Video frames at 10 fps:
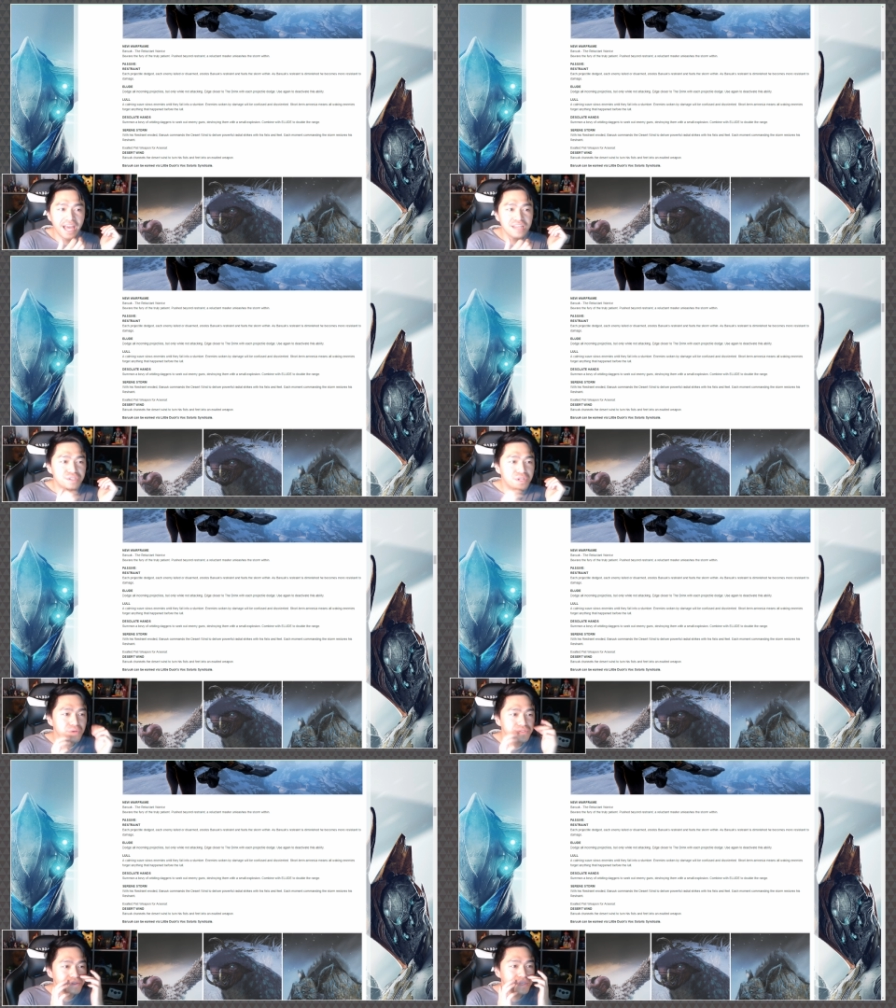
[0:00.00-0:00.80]
edge
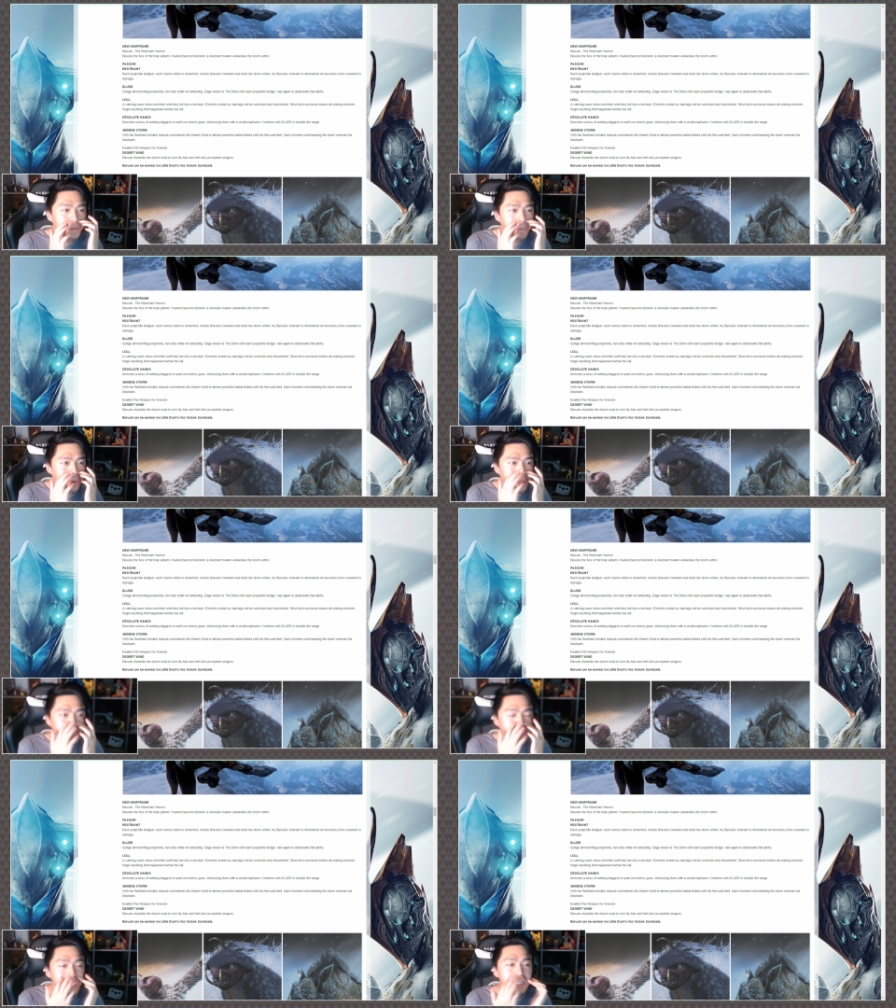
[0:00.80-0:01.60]
closer to the brink
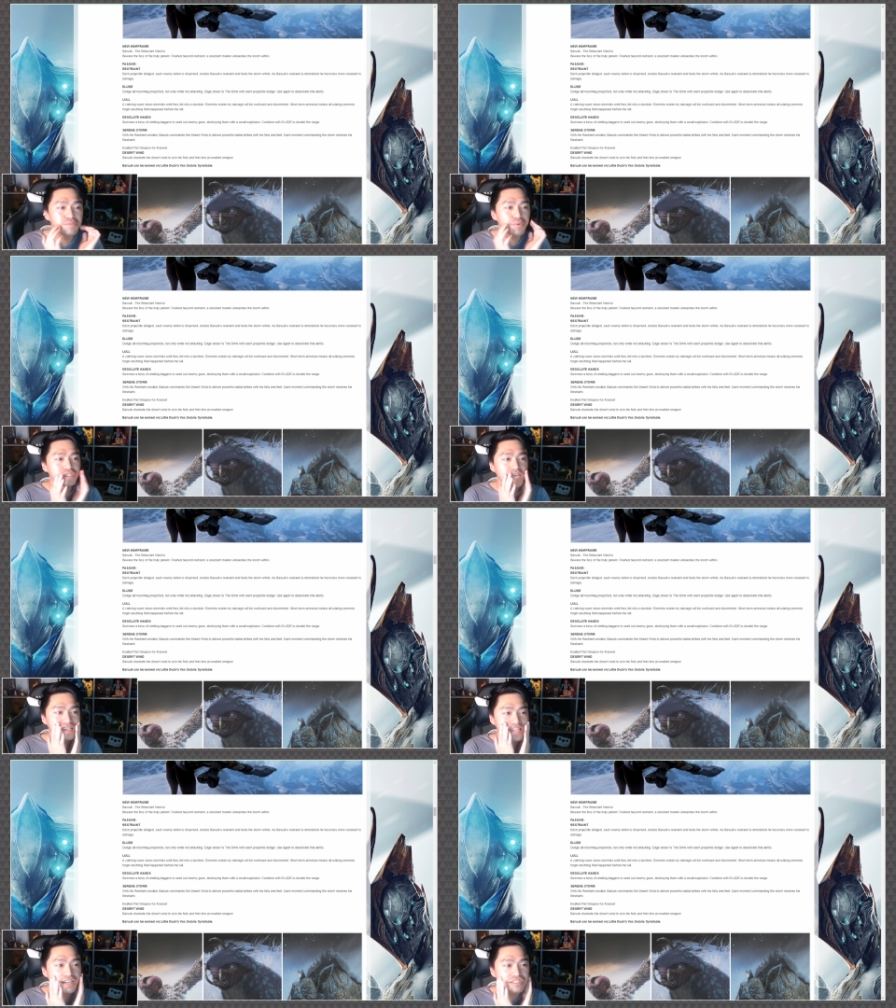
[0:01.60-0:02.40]
with each
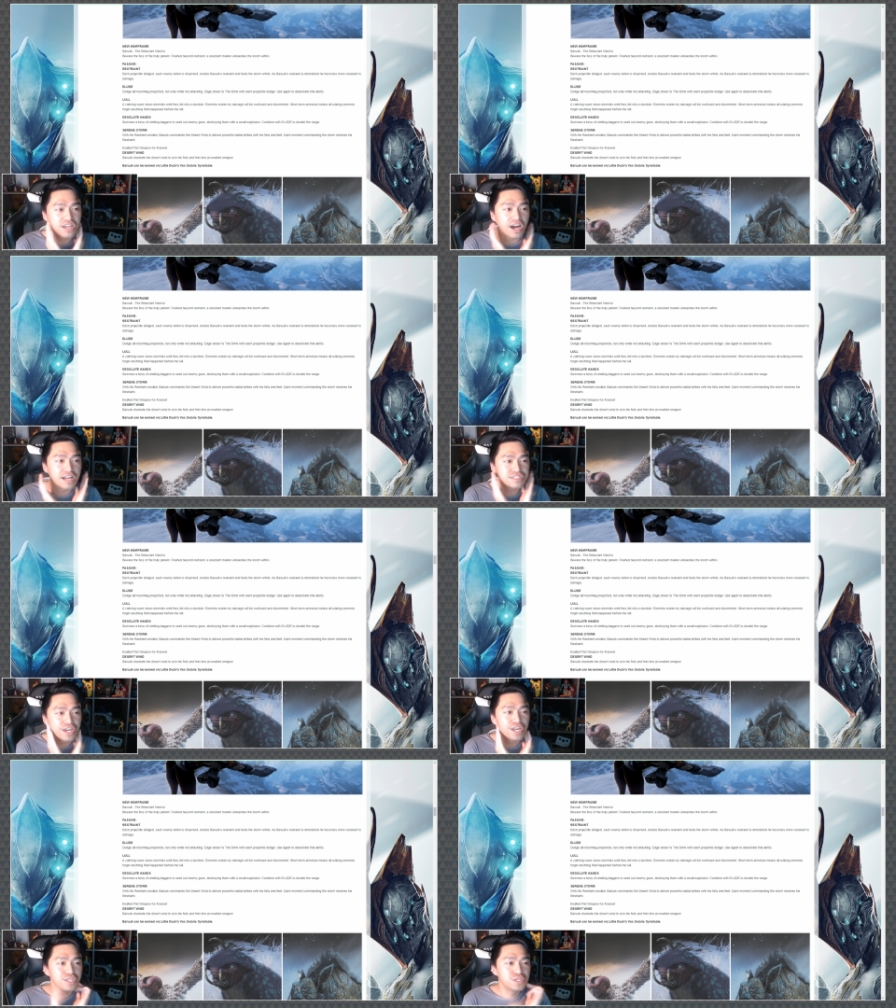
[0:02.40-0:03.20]
projectile dodge.
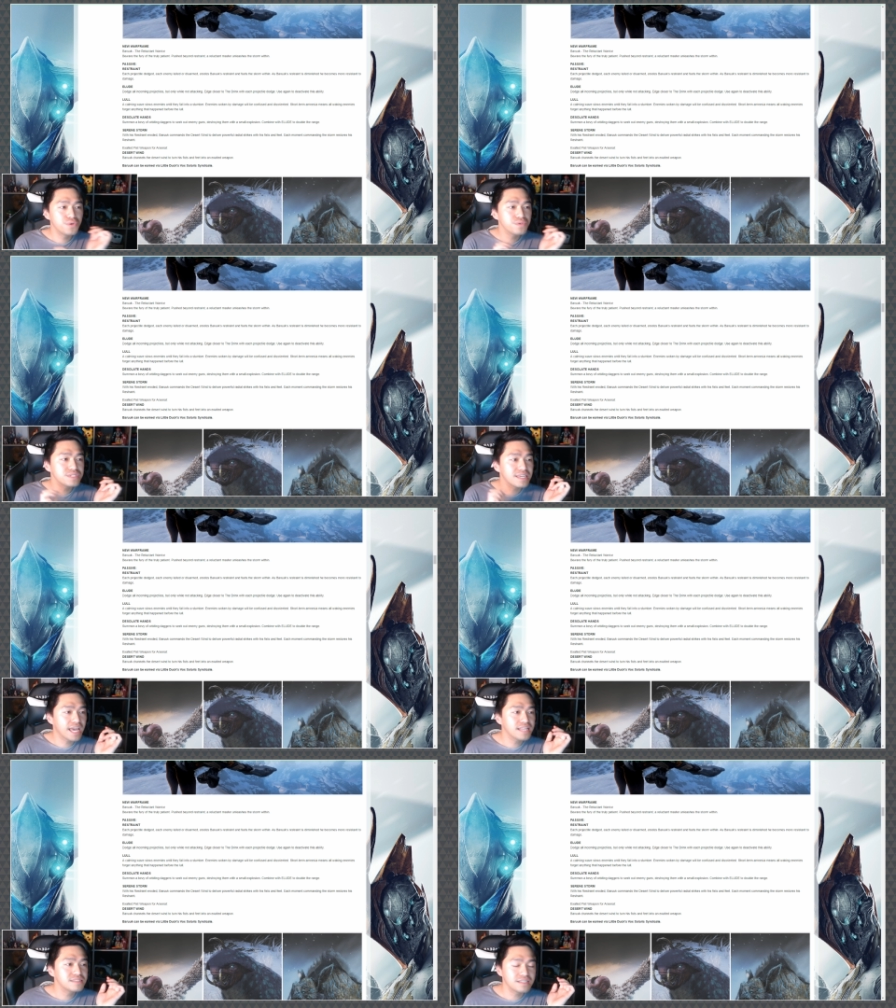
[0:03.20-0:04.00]
Use
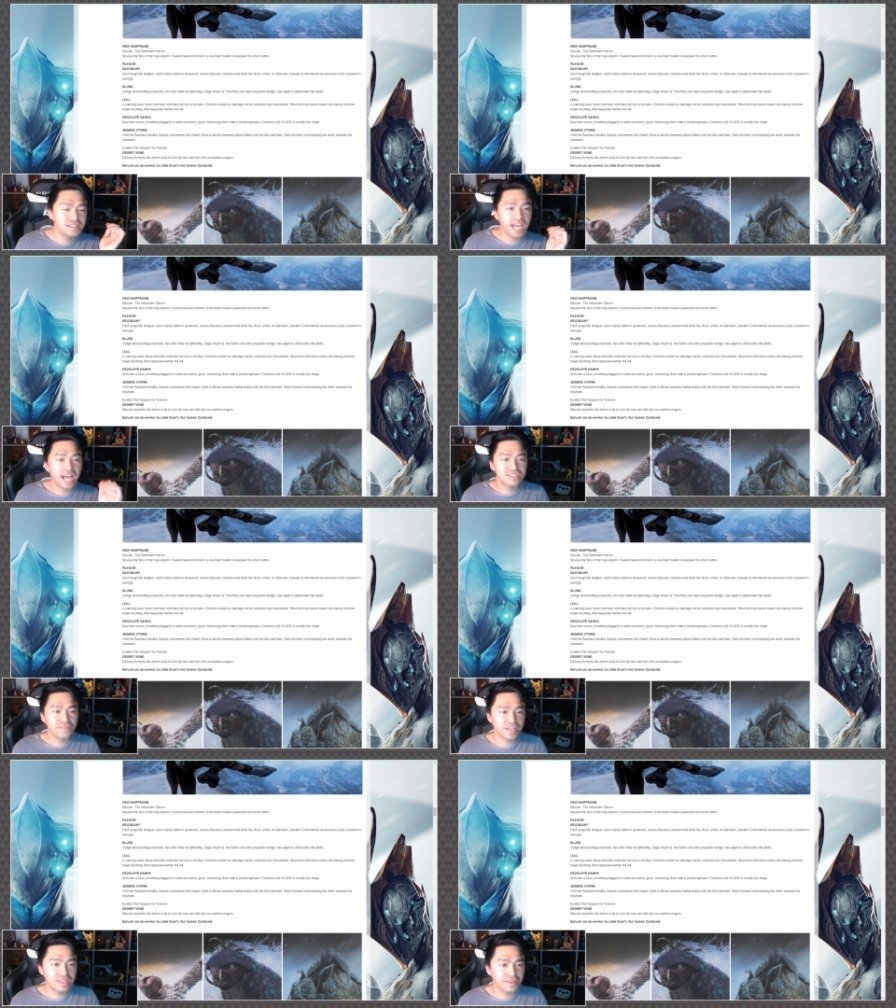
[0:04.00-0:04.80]
again to
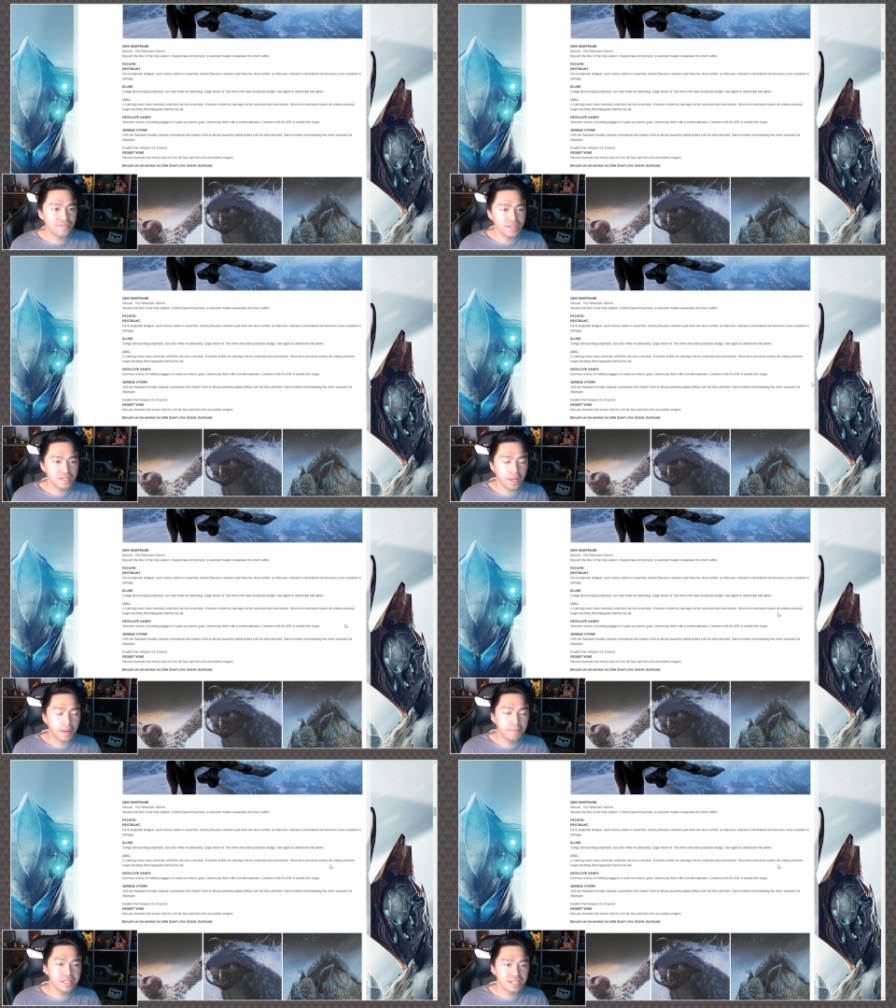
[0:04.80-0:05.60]
deactivate the abil
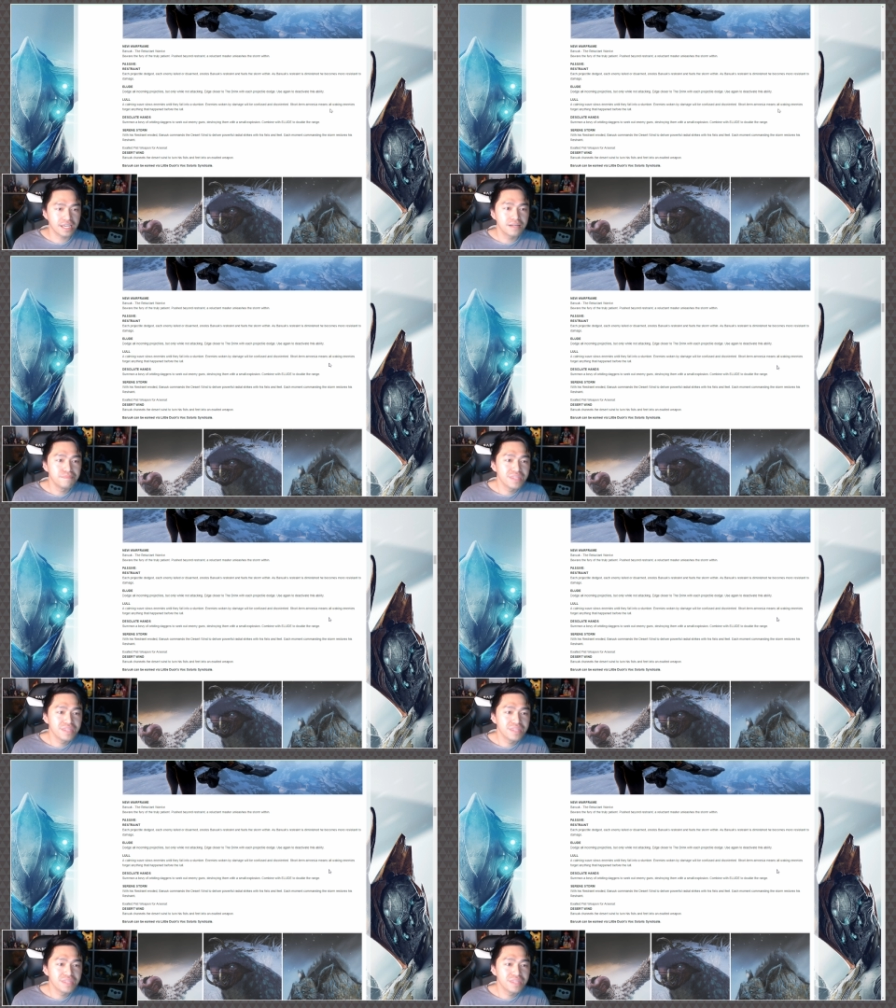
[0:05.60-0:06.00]
ability.